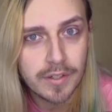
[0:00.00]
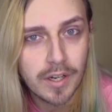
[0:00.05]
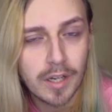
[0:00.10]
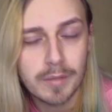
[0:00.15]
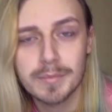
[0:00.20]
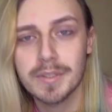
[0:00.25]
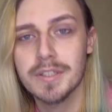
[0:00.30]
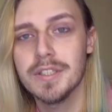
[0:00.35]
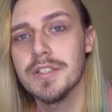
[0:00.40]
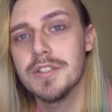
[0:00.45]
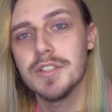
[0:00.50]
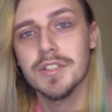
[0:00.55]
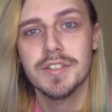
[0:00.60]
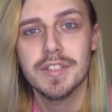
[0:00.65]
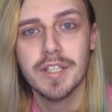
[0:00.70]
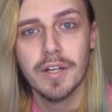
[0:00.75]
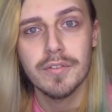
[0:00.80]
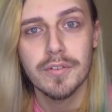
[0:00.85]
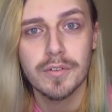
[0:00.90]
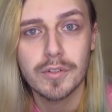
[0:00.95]
I'm going to just
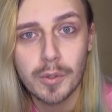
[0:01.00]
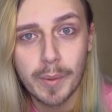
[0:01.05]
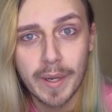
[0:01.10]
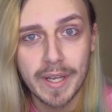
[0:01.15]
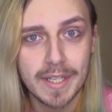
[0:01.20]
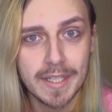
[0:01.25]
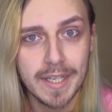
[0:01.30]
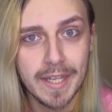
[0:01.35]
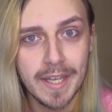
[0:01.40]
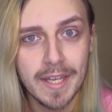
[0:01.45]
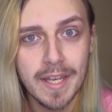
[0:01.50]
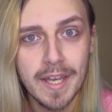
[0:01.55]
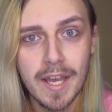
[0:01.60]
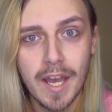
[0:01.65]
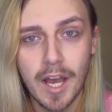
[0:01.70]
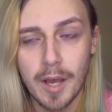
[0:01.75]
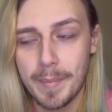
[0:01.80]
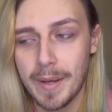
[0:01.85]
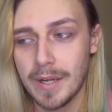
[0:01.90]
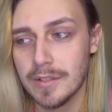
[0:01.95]
tell you quickly
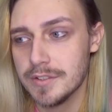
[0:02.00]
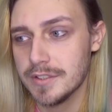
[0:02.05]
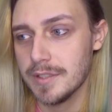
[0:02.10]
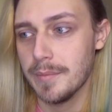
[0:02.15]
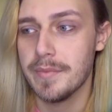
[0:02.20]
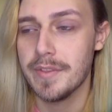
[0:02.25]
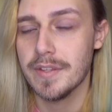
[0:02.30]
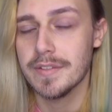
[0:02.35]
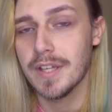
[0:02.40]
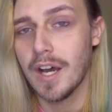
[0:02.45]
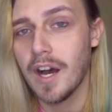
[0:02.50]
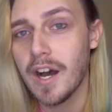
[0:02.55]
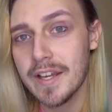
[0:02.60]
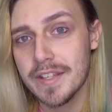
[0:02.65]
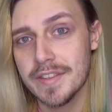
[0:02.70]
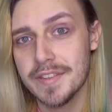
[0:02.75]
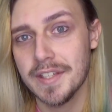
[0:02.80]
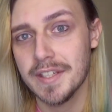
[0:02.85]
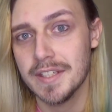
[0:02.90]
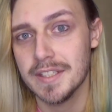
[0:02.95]
about something that I
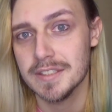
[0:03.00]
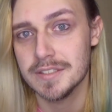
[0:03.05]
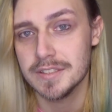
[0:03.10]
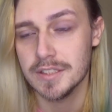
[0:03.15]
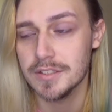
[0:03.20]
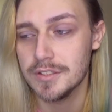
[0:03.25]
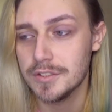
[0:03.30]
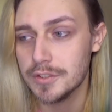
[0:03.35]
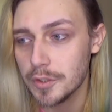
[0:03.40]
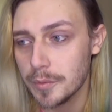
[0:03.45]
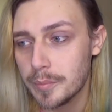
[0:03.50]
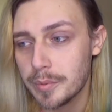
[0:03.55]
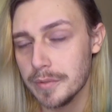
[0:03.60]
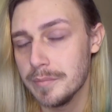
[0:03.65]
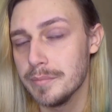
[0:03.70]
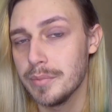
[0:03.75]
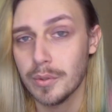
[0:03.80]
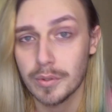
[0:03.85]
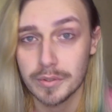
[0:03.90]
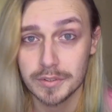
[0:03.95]
think is super
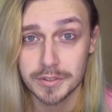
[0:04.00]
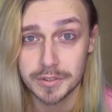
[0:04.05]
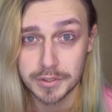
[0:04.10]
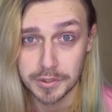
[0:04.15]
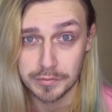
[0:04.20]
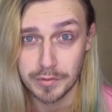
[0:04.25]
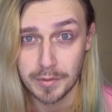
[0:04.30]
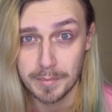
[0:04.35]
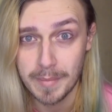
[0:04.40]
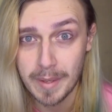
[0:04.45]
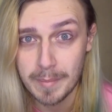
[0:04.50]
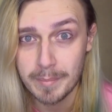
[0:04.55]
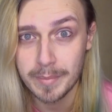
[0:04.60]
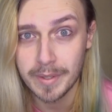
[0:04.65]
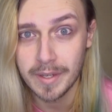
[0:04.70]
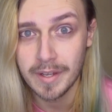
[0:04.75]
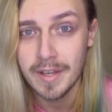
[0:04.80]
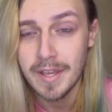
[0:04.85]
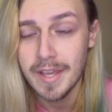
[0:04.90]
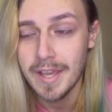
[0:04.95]
important to
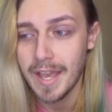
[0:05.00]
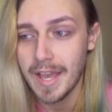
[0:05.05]
remember